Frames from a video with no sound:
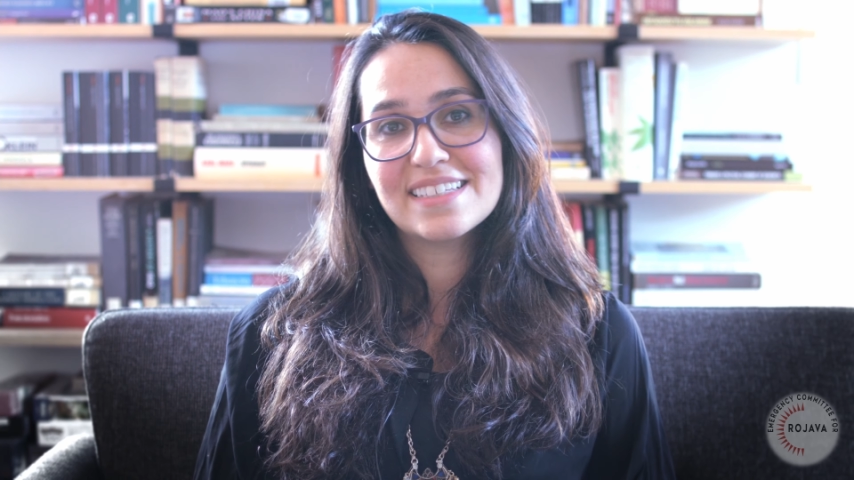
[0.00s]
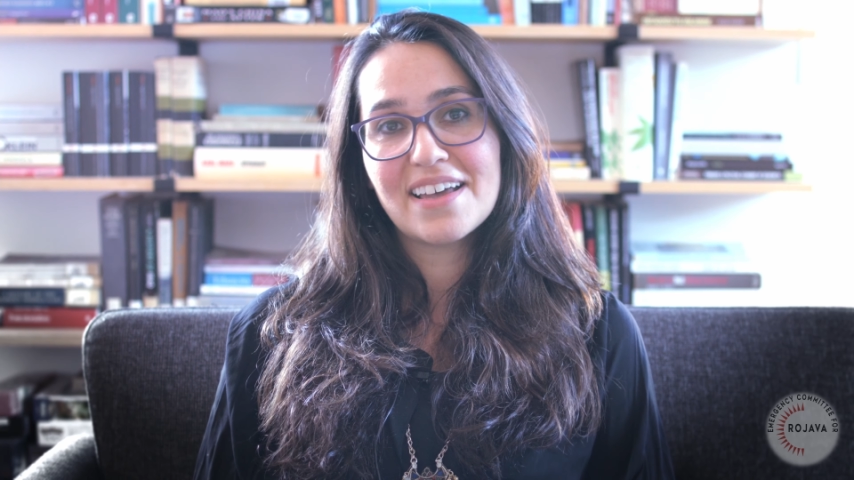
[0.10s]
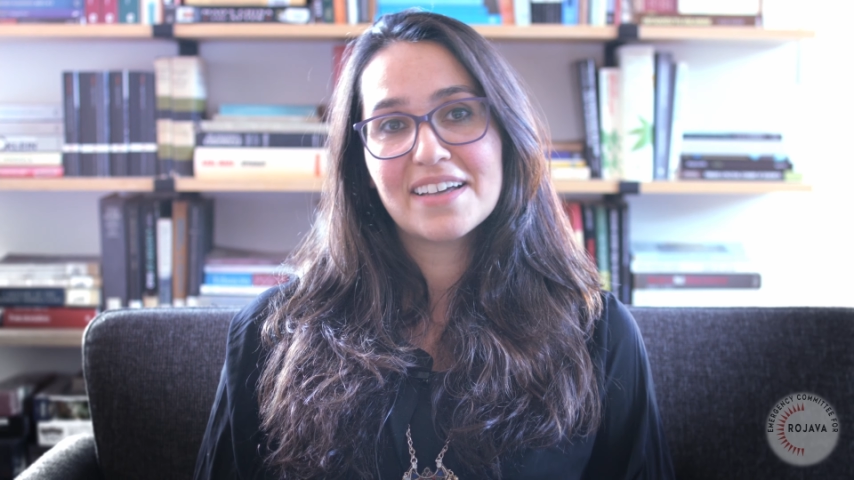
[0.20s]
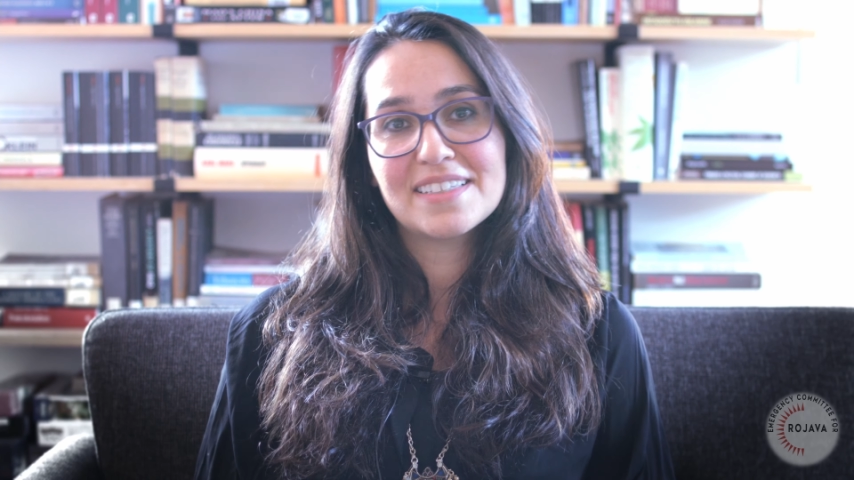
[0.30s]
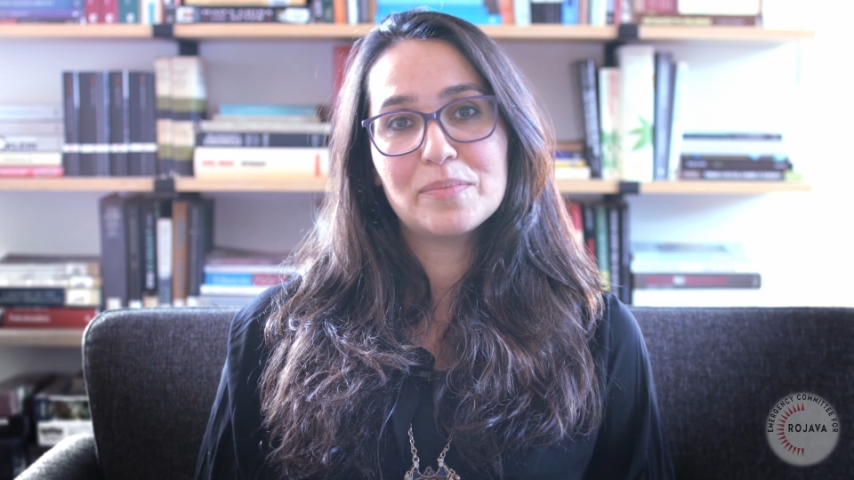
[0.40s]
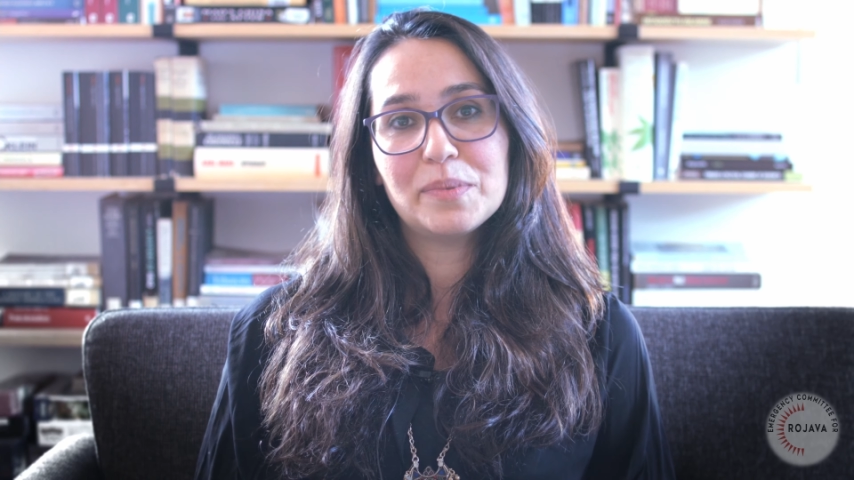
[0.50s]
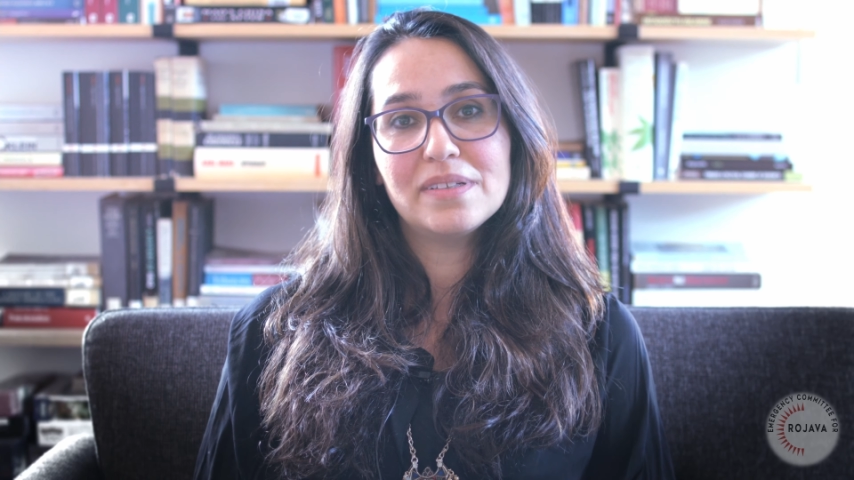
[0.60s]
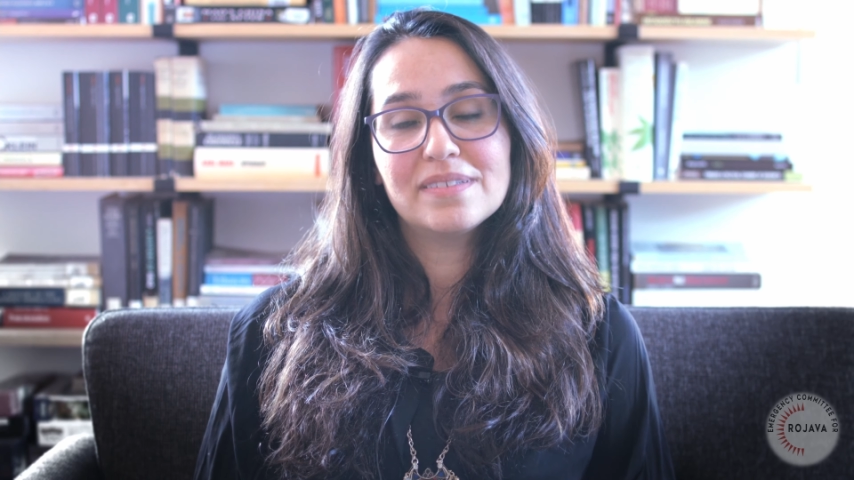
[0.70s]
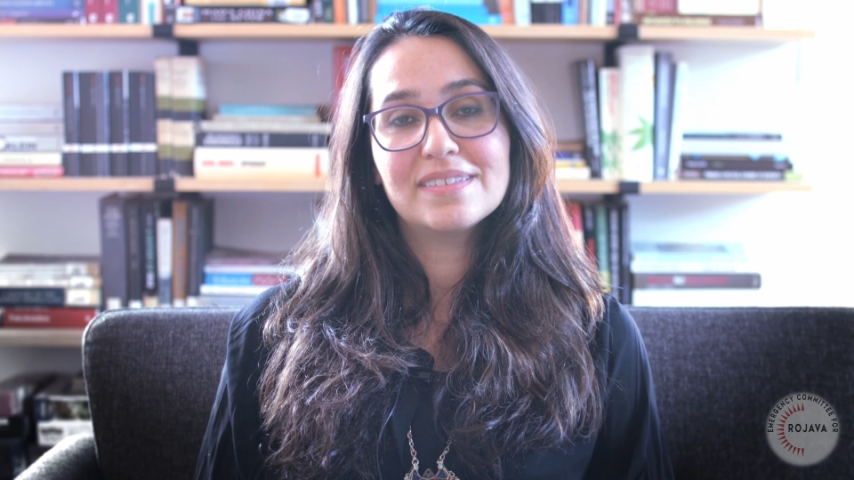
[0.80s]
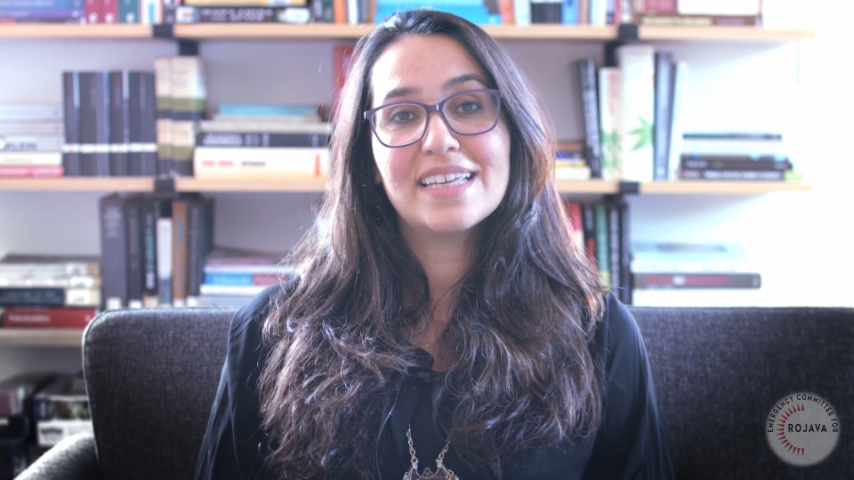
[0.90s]

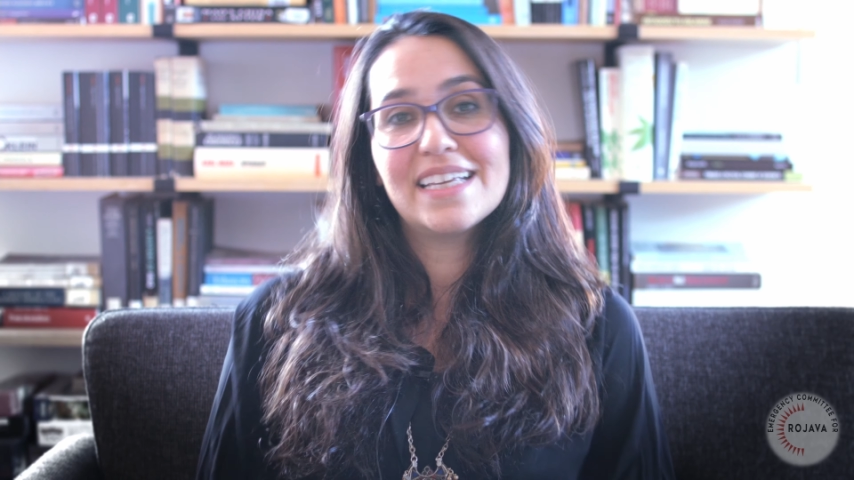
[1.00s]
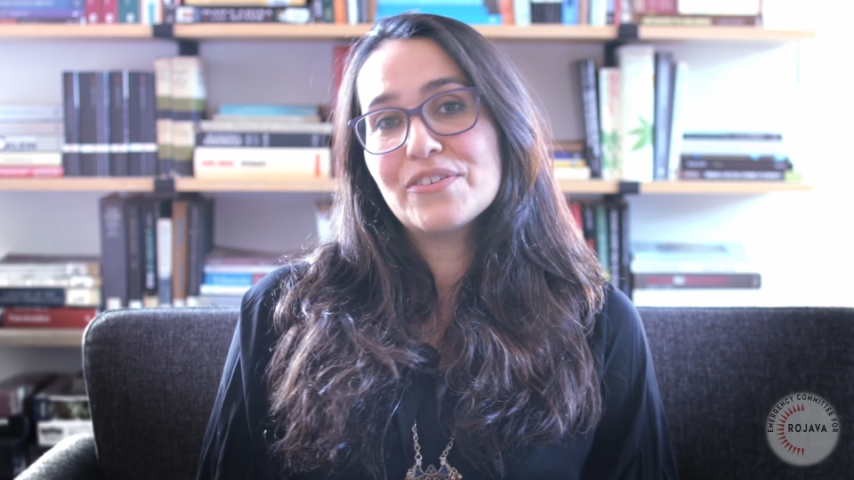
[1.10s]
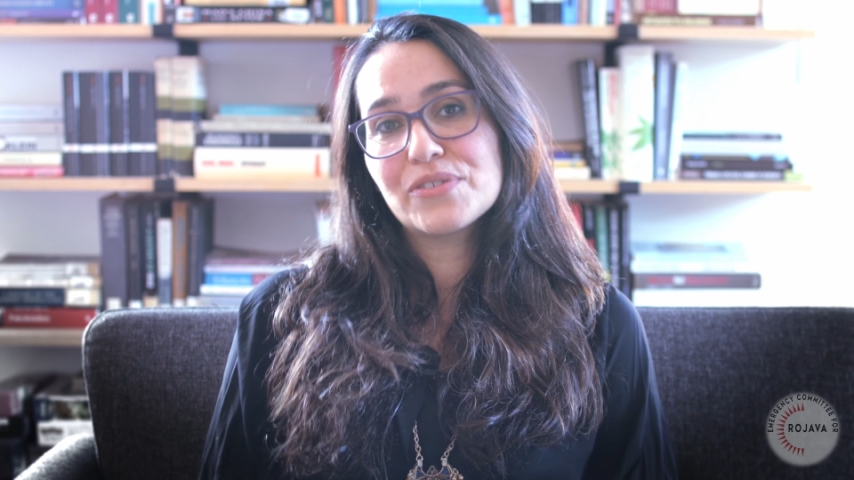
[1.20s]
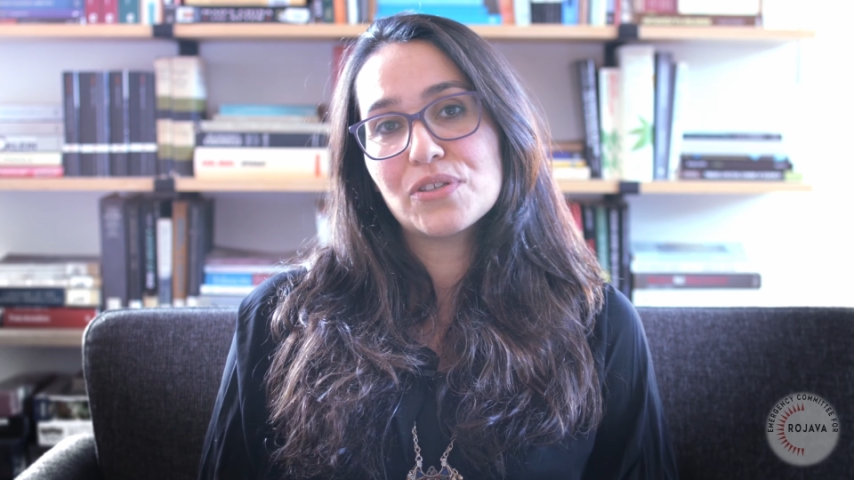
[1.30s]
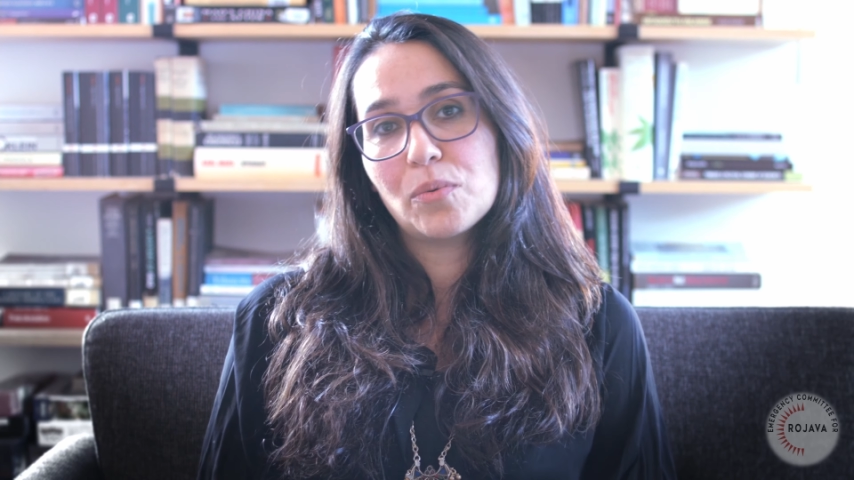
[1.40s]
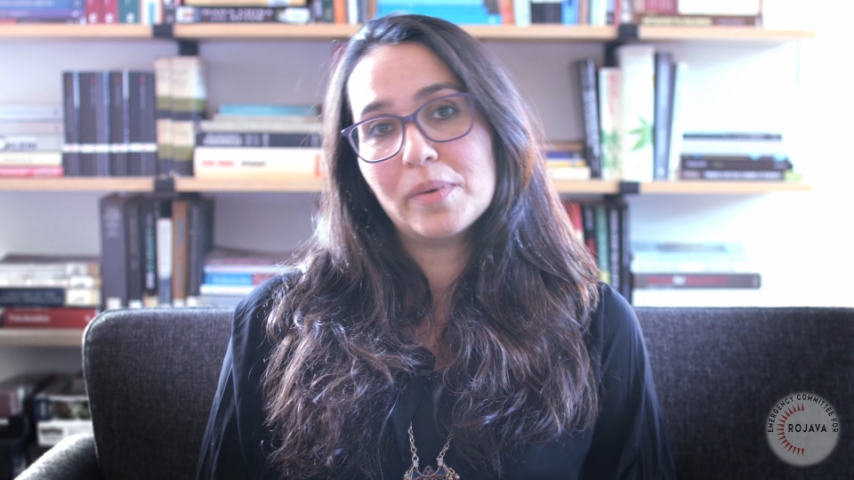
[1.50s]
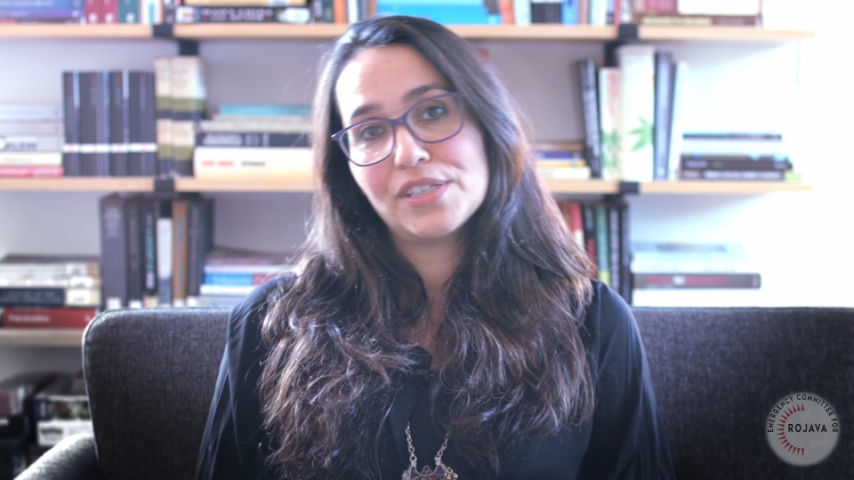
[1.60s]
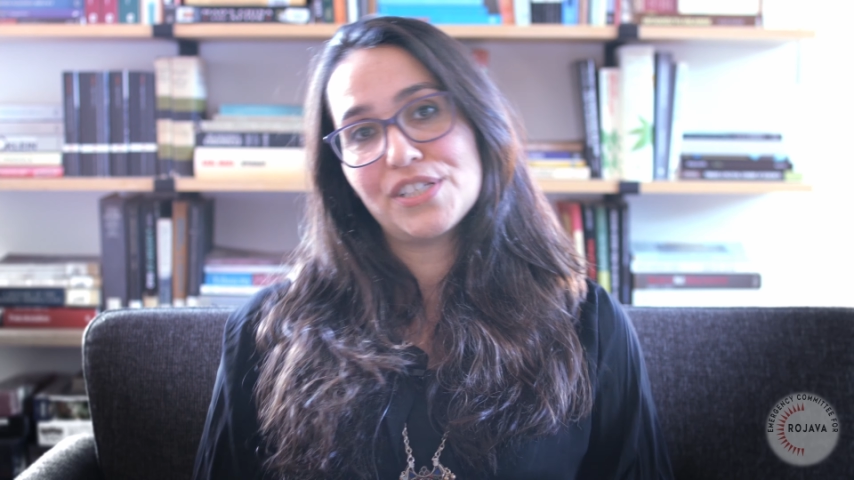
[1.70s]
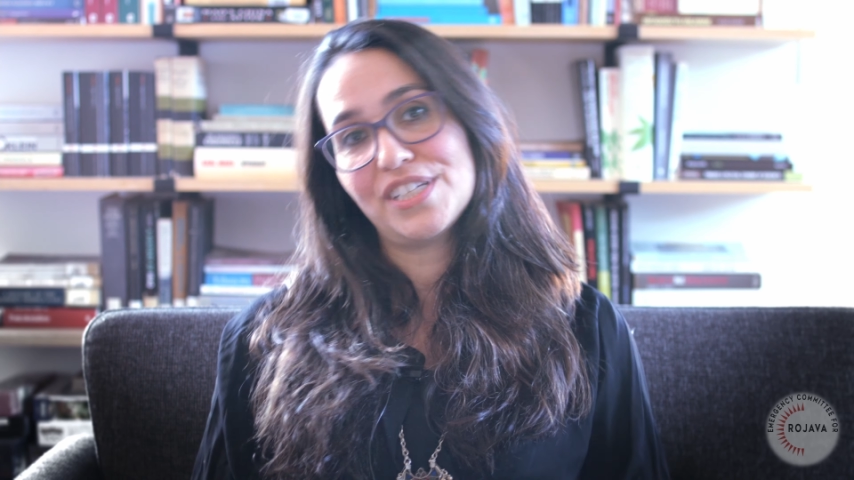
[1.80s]
deductible. Thank you so much.